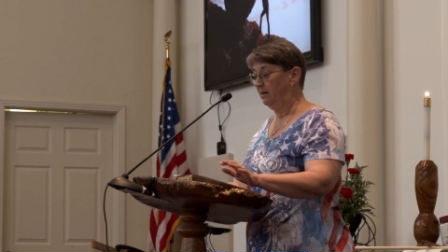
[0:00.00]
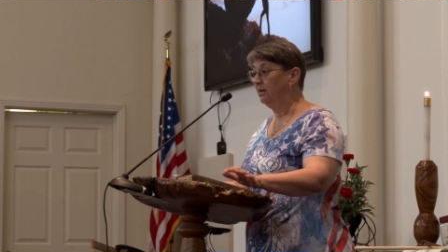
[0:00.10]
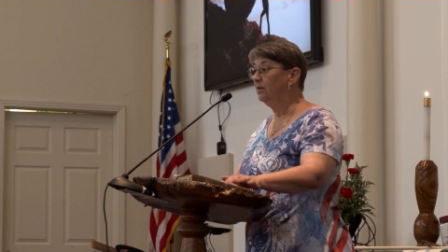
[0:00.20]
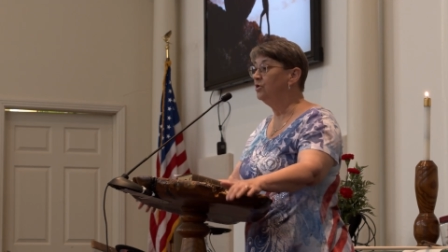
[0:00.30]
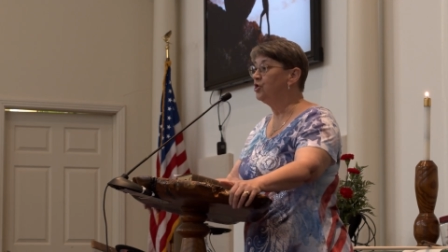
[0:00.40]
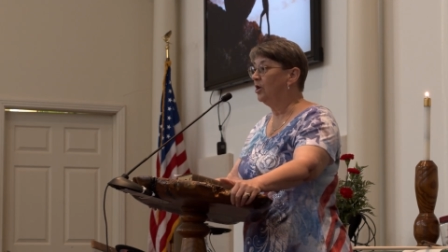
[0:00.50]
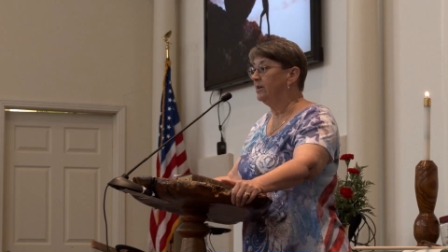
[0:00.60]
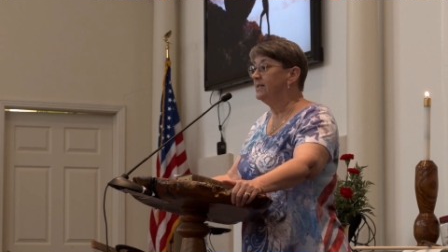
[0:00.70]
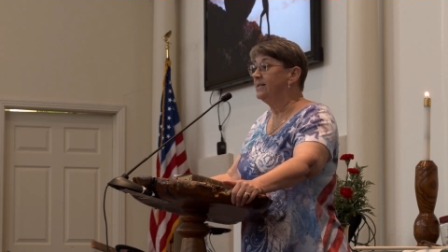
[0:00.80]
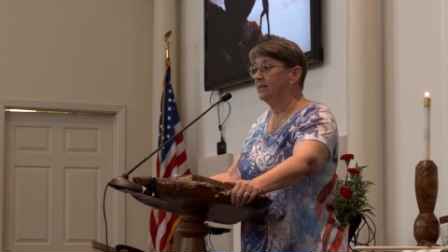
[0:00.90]
In
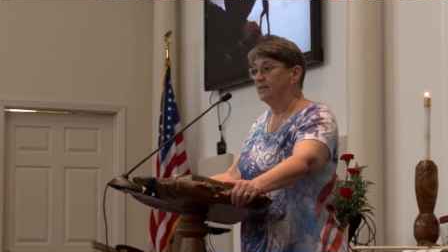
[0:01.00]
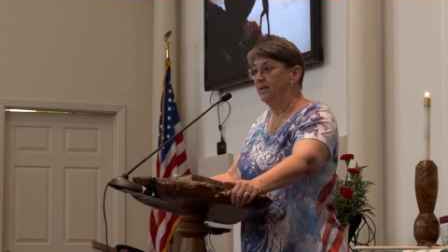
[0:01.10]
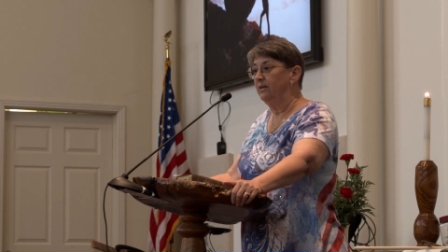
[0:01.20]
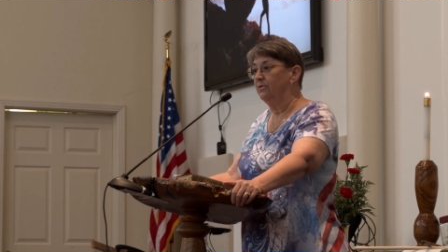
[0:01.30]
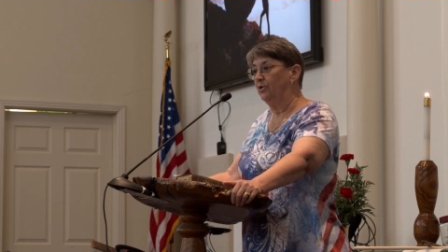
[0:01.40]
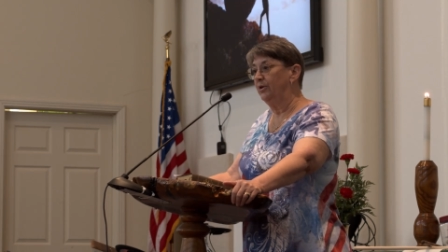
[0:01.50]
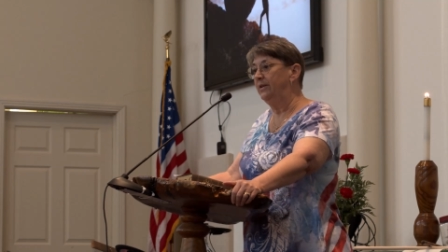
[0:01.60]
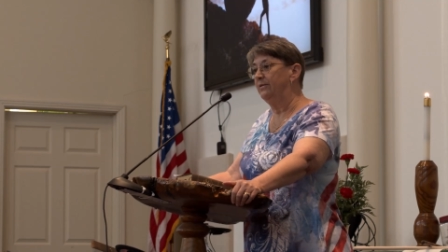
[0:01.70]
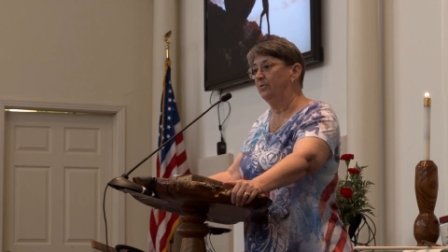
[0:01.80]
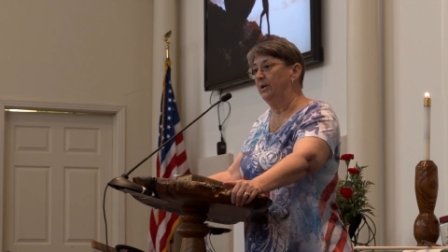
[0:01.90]
John 16,
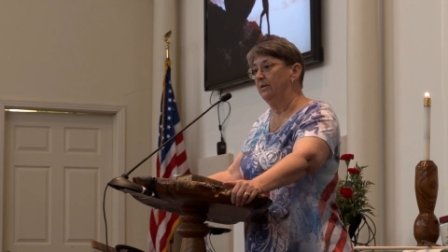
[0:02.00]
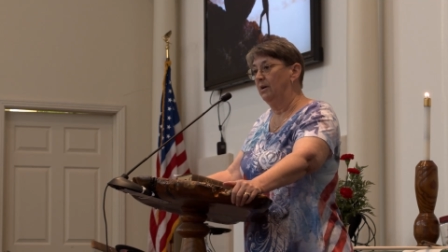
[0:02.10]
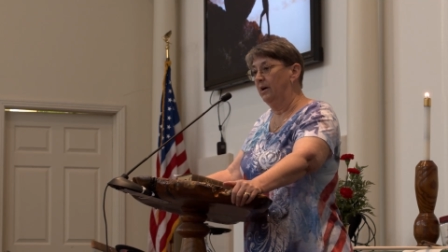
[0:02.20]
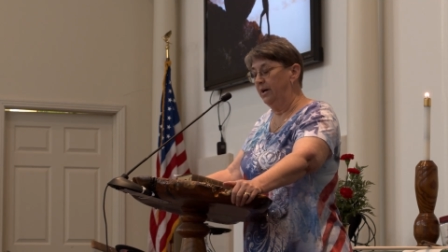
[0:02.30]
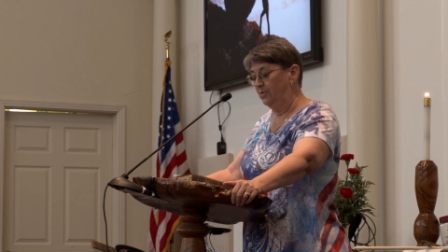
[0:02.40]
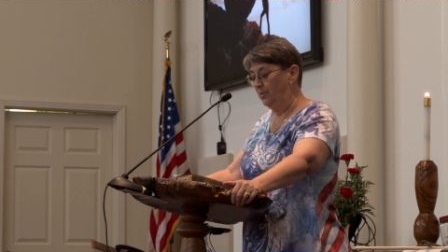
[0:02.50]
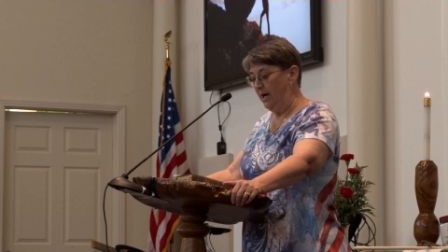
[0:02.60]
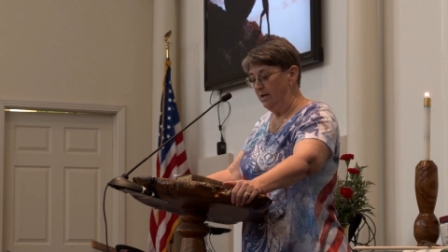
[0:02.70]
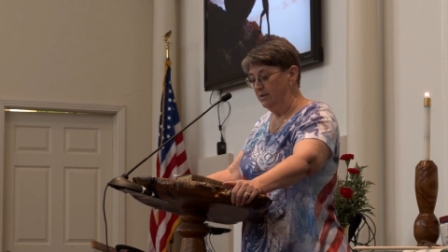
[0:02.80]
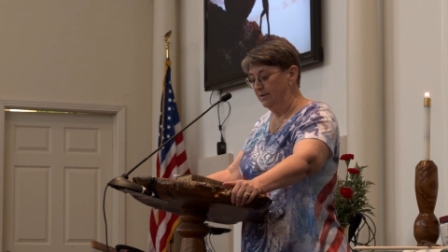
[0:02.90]
33 that I had
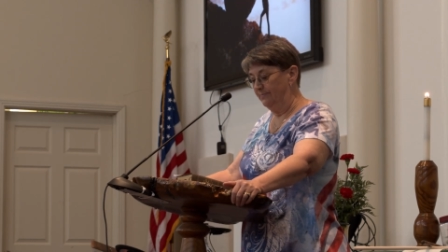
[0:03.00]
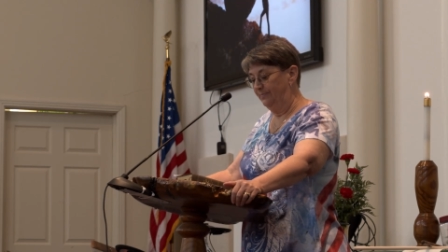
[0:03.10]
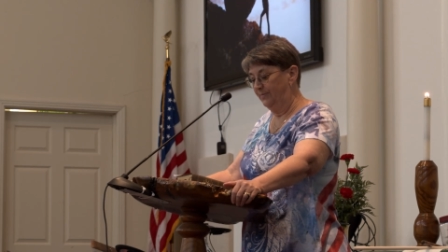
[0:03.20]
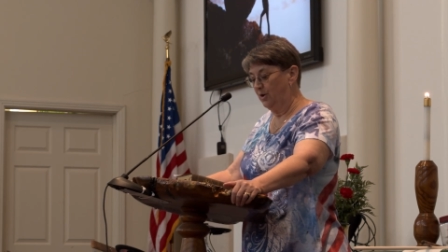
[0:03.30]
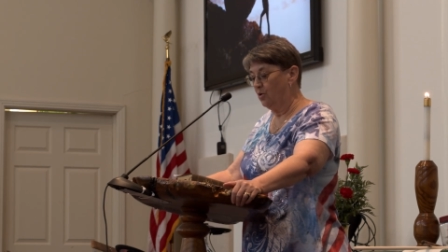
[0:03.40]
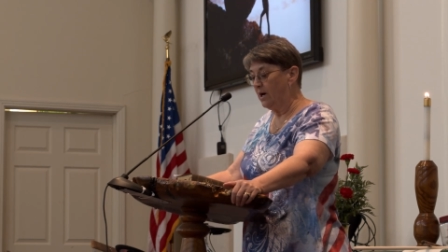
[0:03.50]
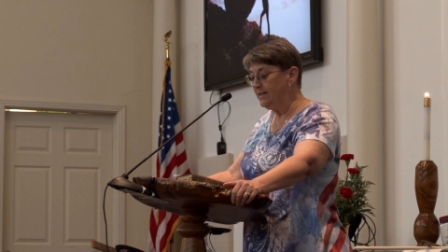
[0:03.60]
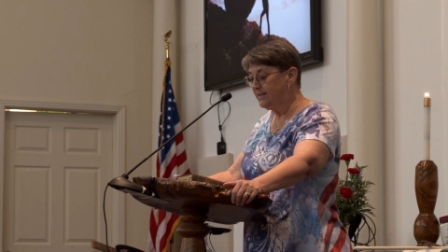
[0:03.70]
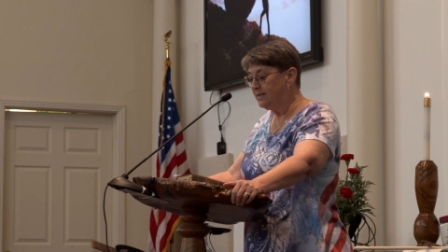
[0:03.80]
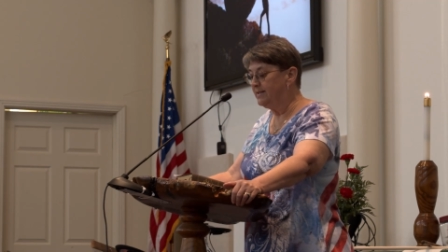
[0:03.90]
read,
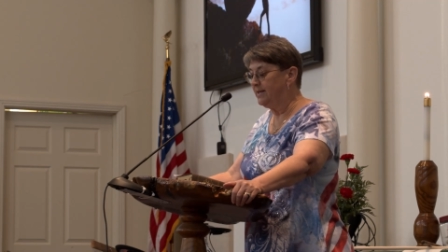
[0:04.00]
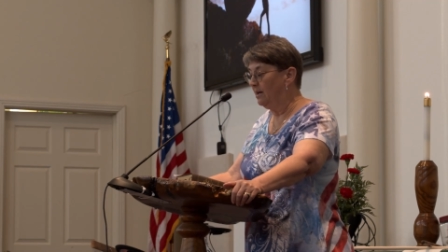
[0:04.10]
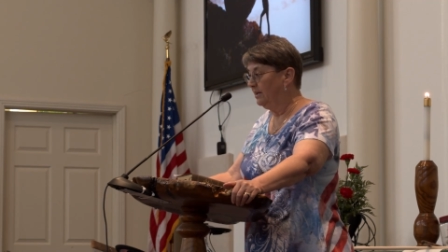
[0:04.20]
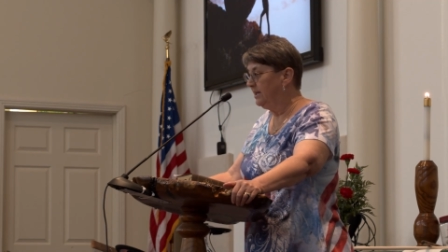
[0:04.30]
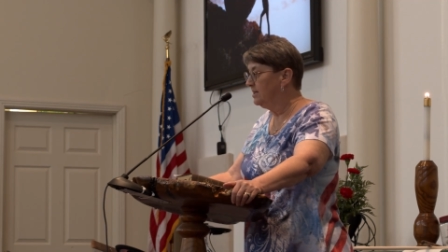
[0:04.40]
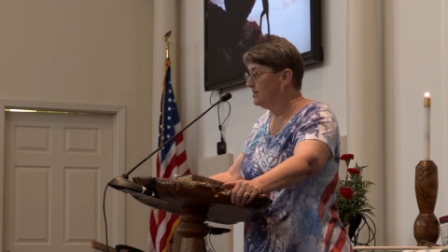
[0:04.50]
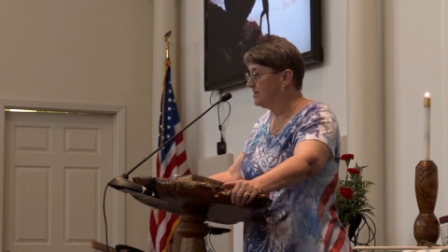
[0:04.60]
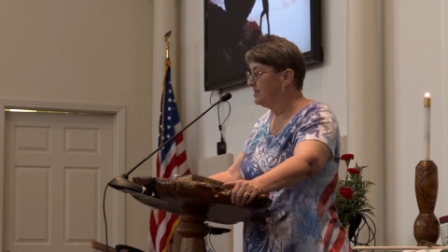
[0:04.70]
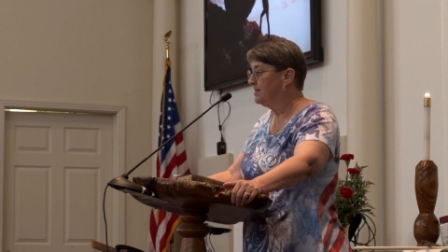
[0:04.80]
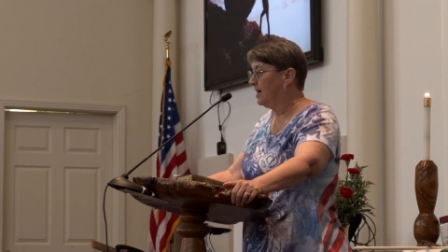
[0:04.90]
Christ is telling
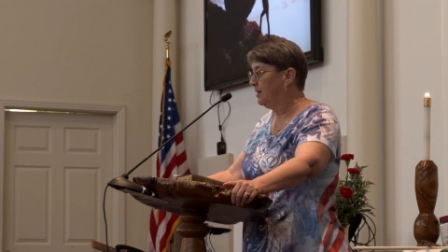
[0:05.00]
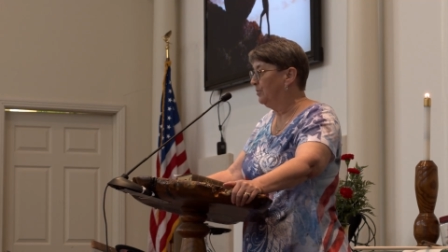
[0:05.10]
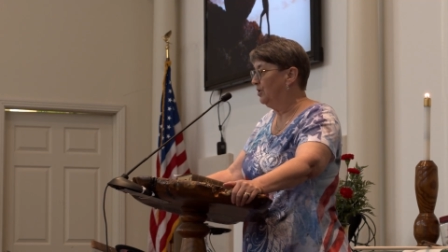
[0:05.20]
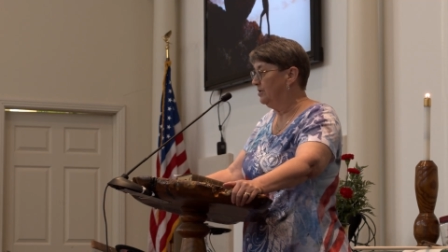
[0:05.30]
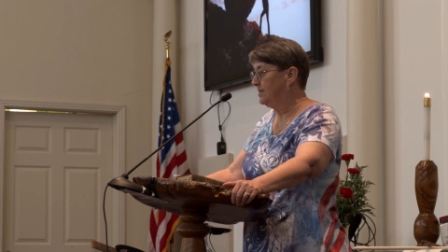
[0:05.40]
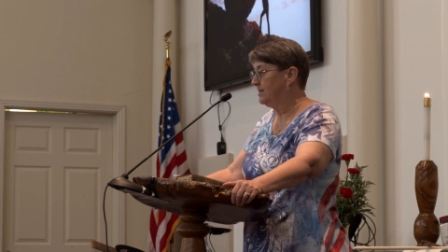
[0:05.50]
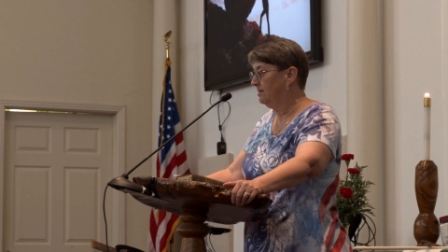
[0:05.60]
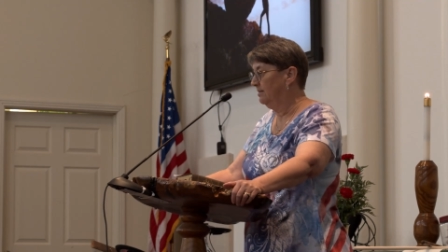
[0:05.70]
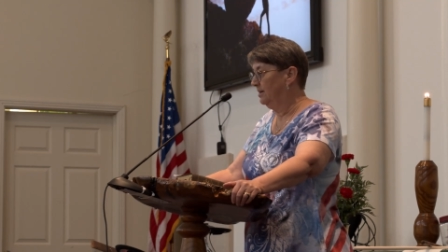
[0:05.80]
his disciples,